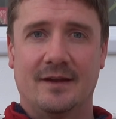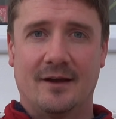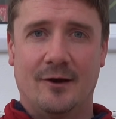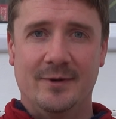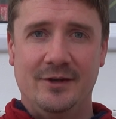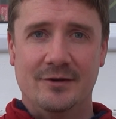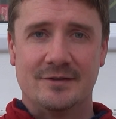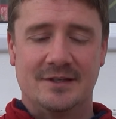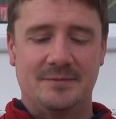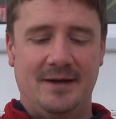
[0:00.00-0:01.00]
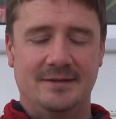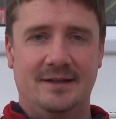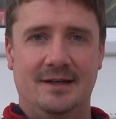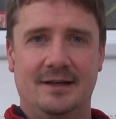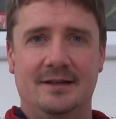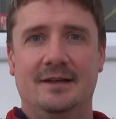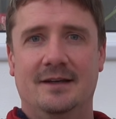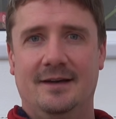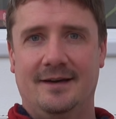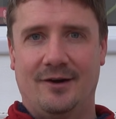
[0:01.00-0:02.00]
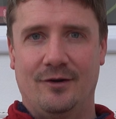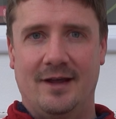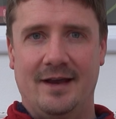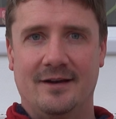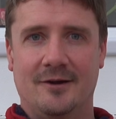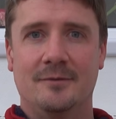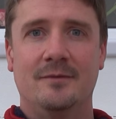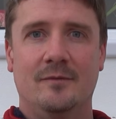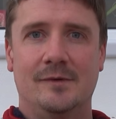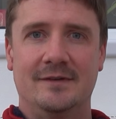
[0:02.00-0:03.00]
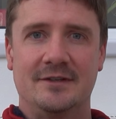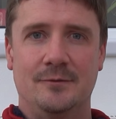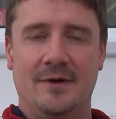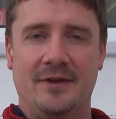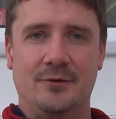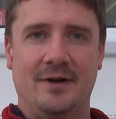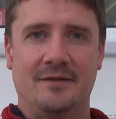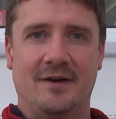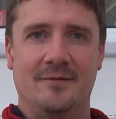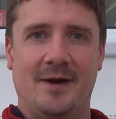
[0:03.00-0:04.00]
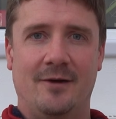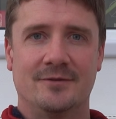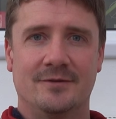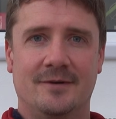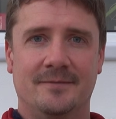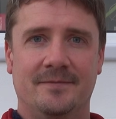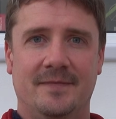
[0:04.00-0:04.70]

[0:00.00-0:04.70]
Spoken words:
I'll be using this piece of kit and I'll let you know whether it's worth the £25 or not.